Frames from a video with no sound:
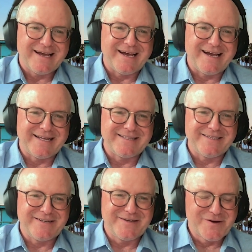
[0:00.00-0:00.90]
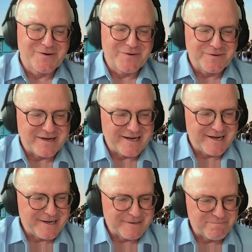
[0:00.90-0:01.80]
and you know,
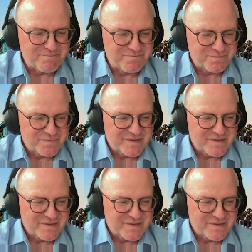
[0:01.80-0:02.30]
um,